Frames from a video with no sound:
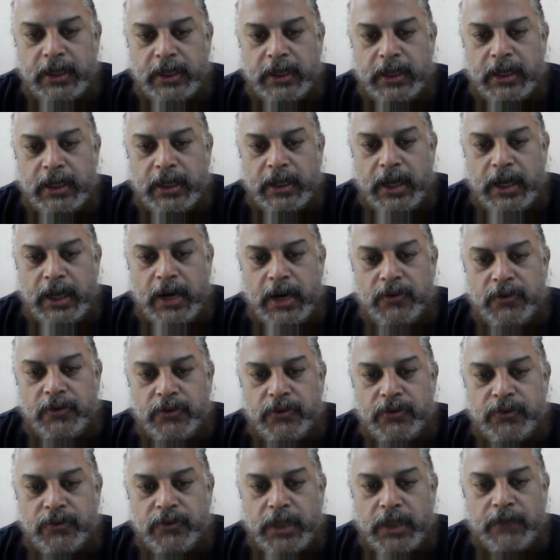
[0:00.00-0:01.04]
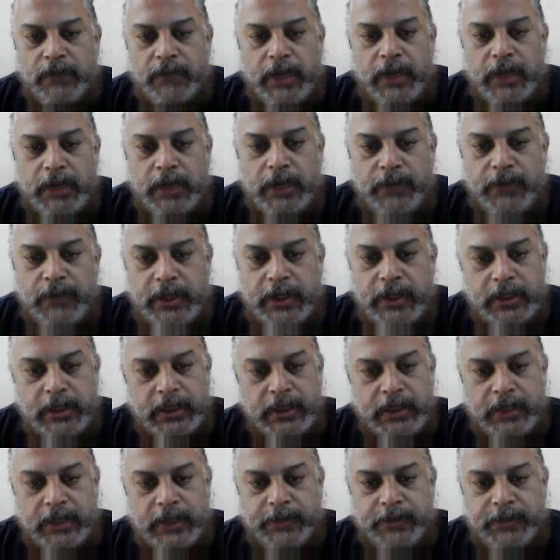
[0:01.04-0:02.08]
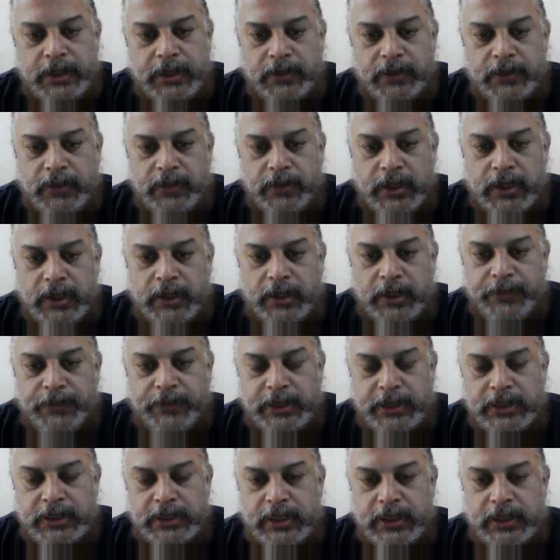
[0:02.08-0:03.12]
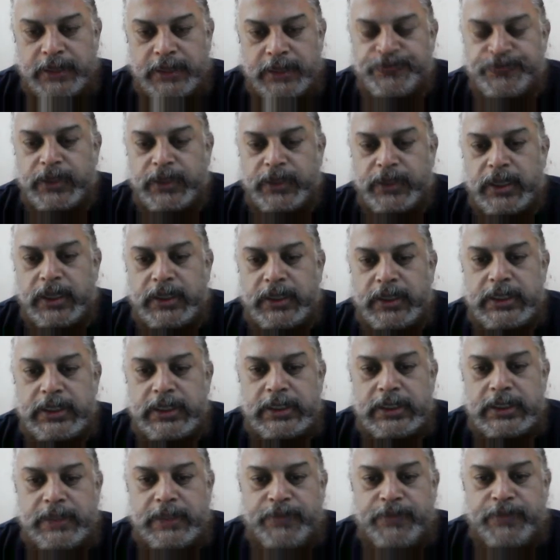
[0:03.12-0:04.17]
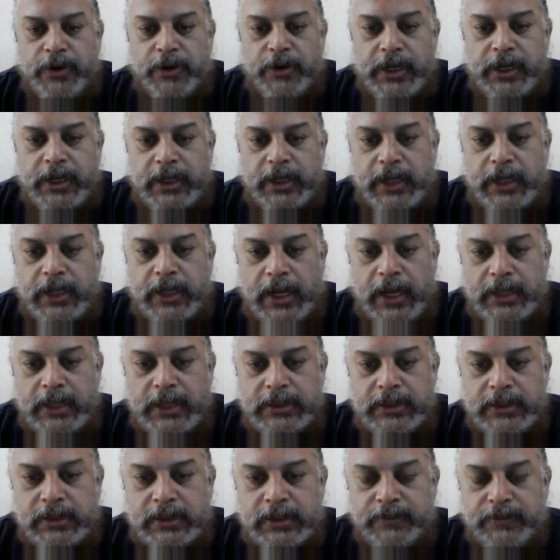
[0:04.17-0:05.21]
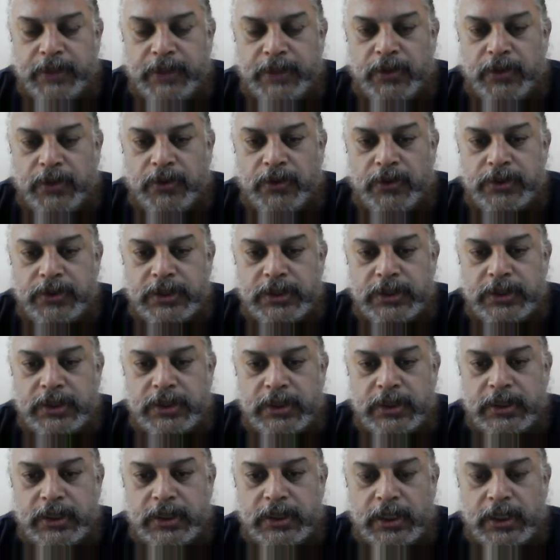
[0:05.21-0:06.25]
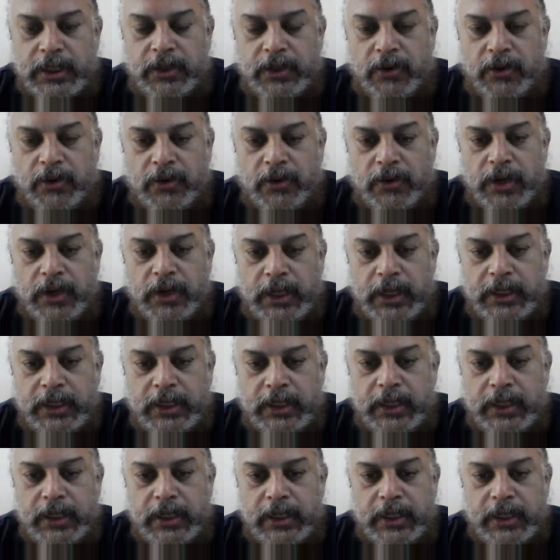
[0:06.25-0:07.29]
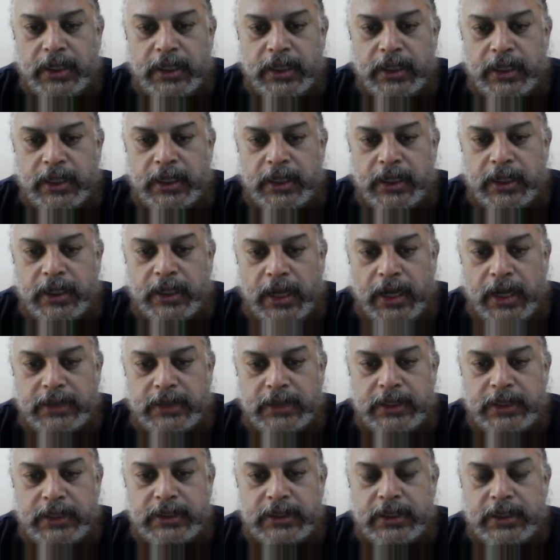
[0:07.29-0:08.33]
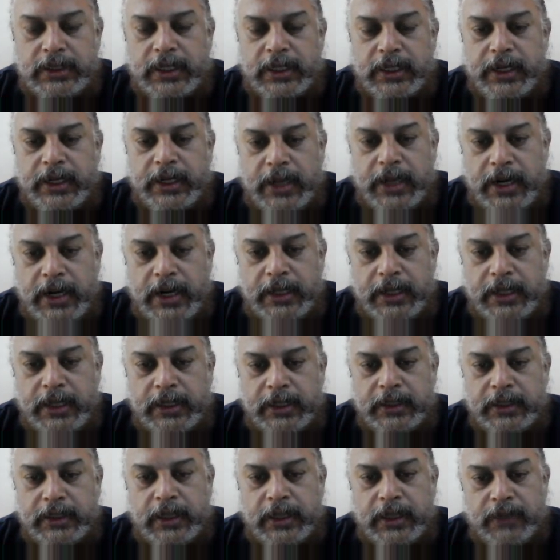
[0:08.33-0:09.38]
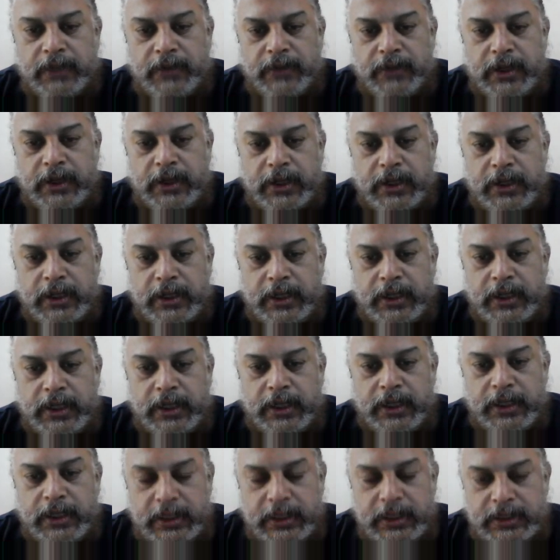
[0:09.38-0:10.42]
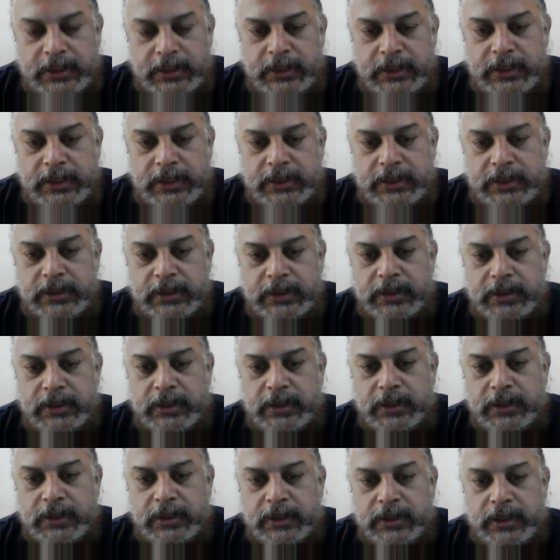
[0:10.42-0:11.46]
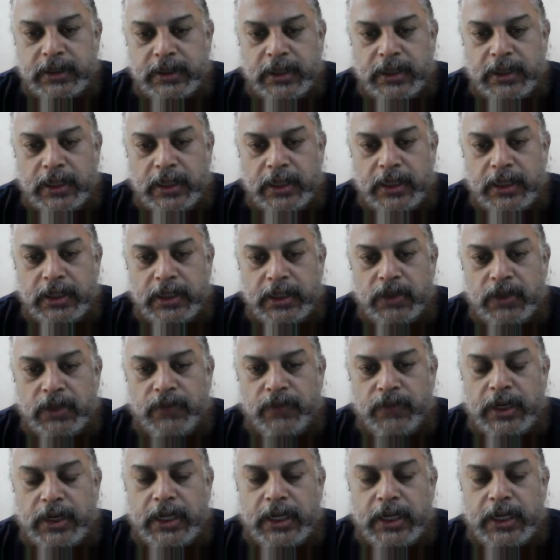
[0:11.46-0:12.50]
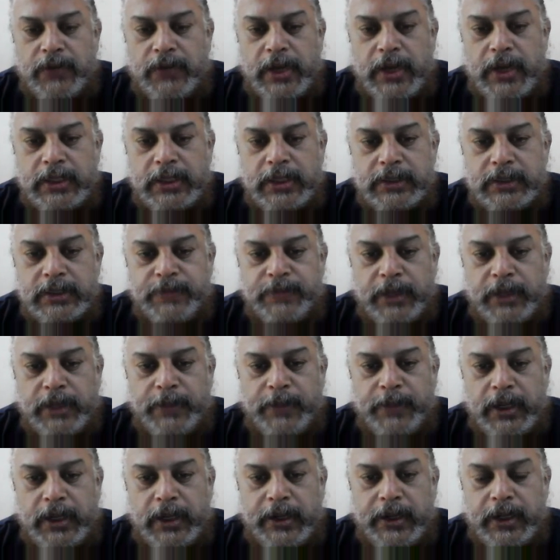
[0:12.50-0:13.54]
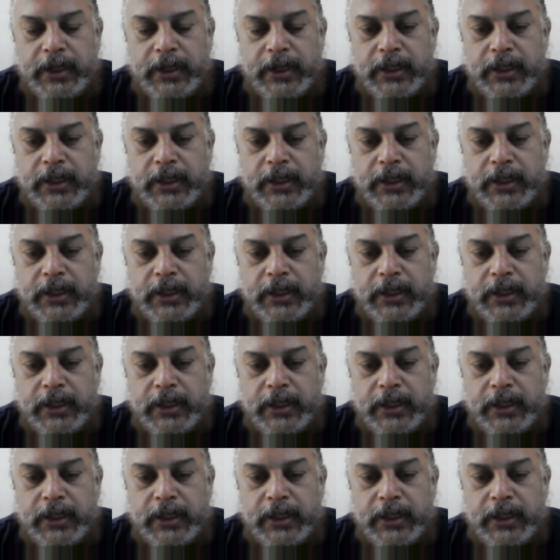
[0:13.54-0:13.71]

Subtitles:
how to evaluate that particular patient. This is important class because in all other classes regarding the liver diseases you will require this uh, preliminary